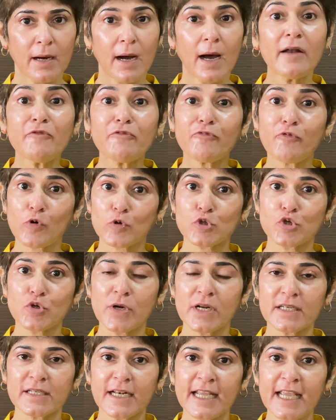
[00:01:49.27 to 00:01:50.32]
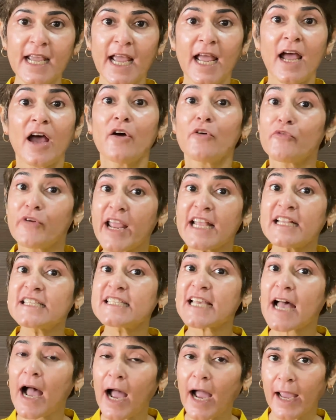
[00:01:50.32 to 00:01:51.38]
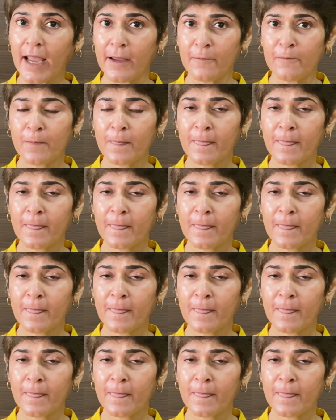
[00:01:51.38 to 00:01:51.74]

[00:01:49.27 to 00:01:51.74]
unfortunately, reigns high.